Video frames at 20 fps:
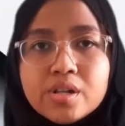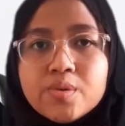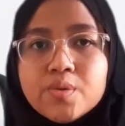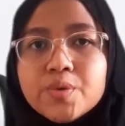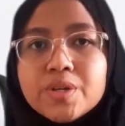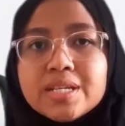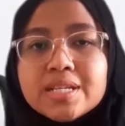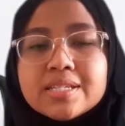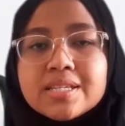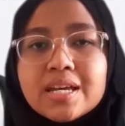
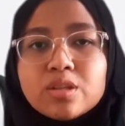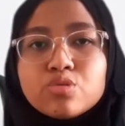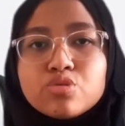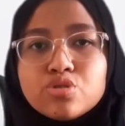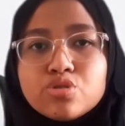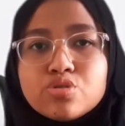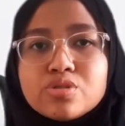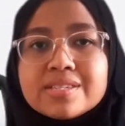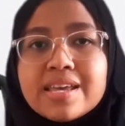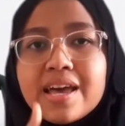we decide to
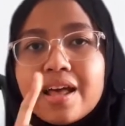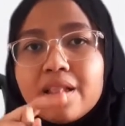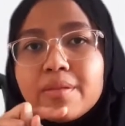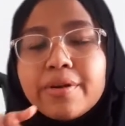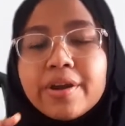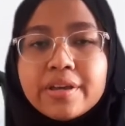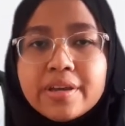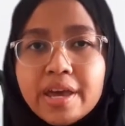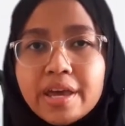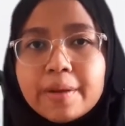choose L
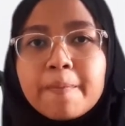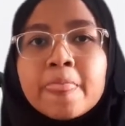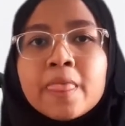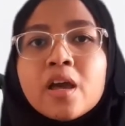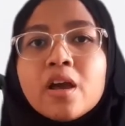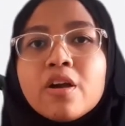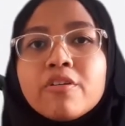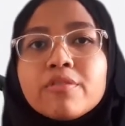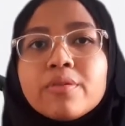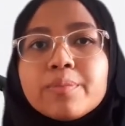bracket.
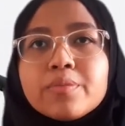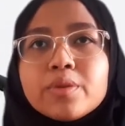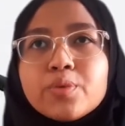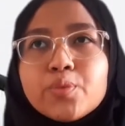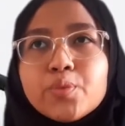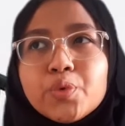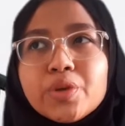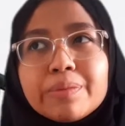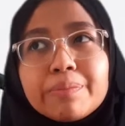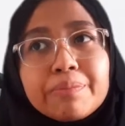
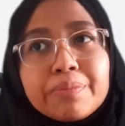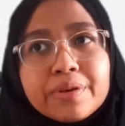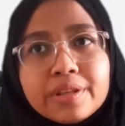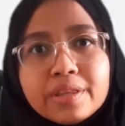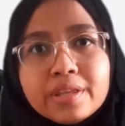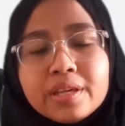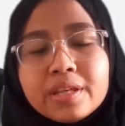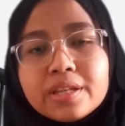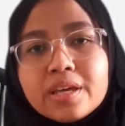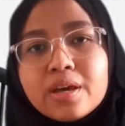We
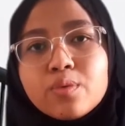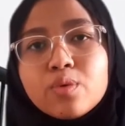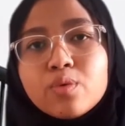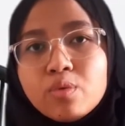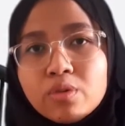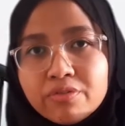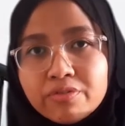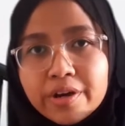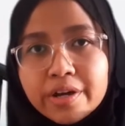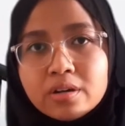predict that we
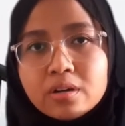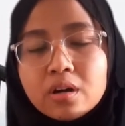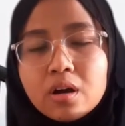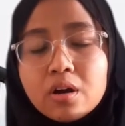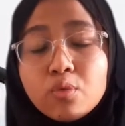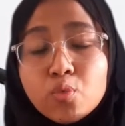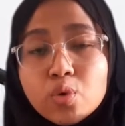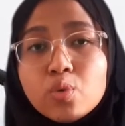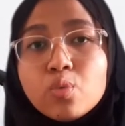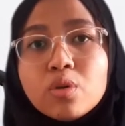will
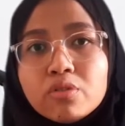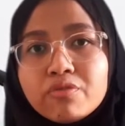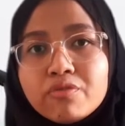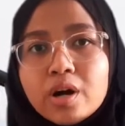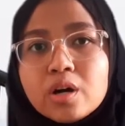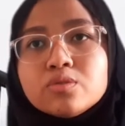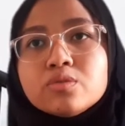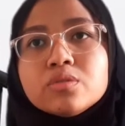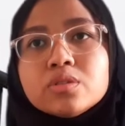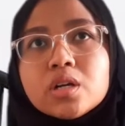
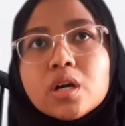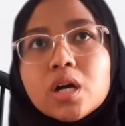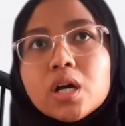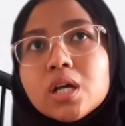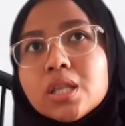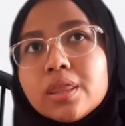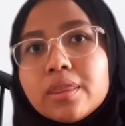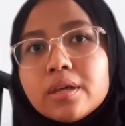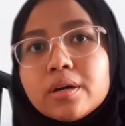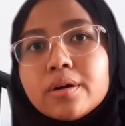find
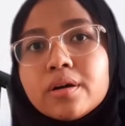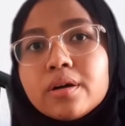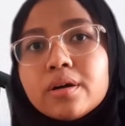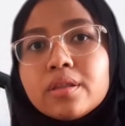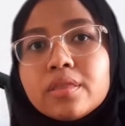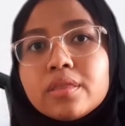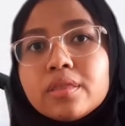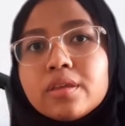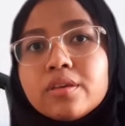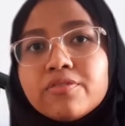
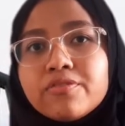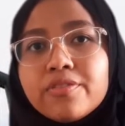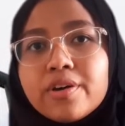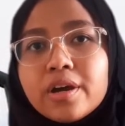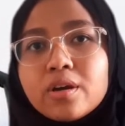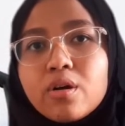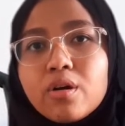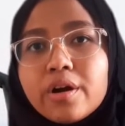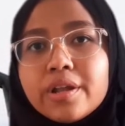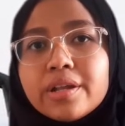the
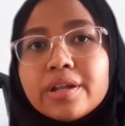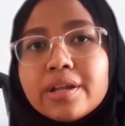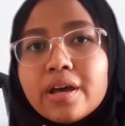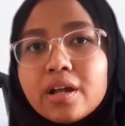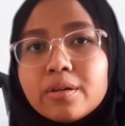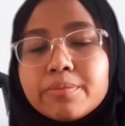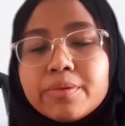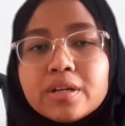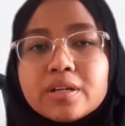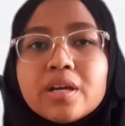defect on
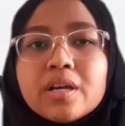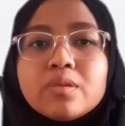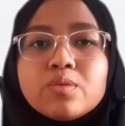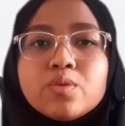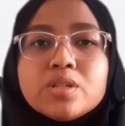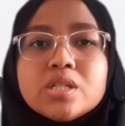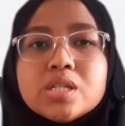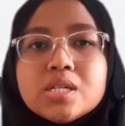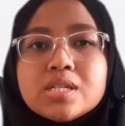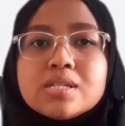L bracket,
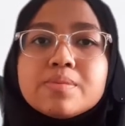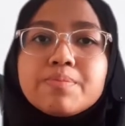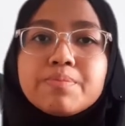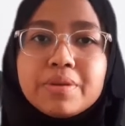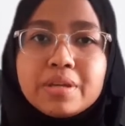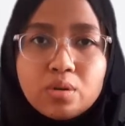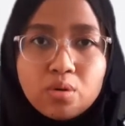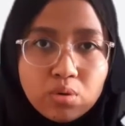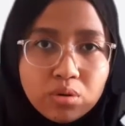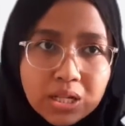which is
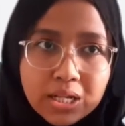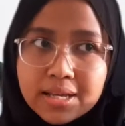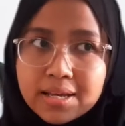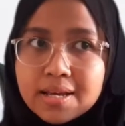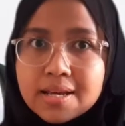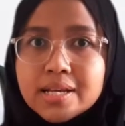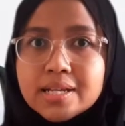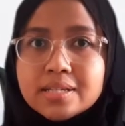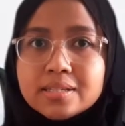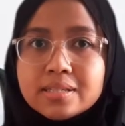pinhole,
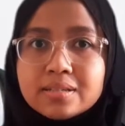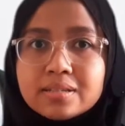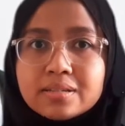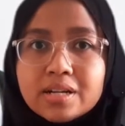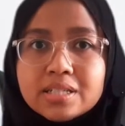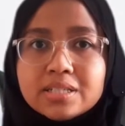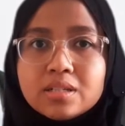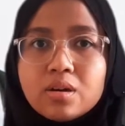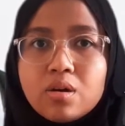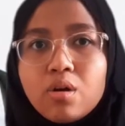
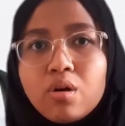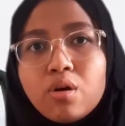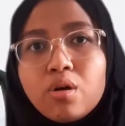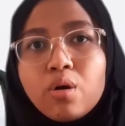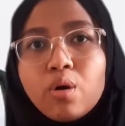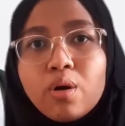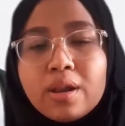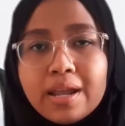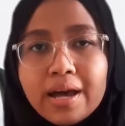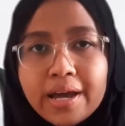scratch
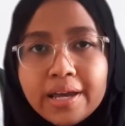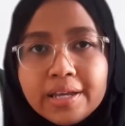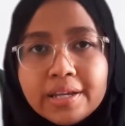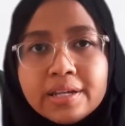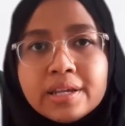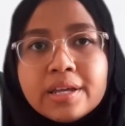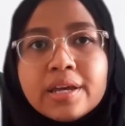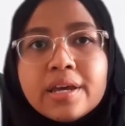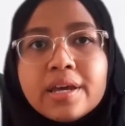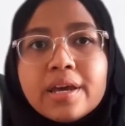or
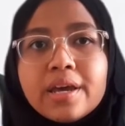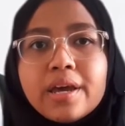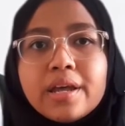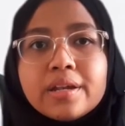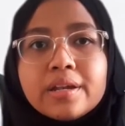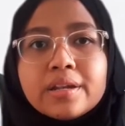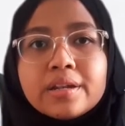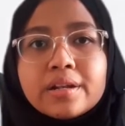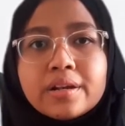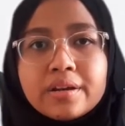line,
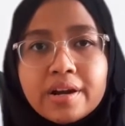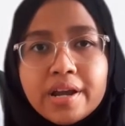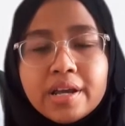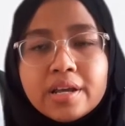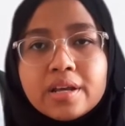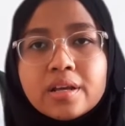and crack.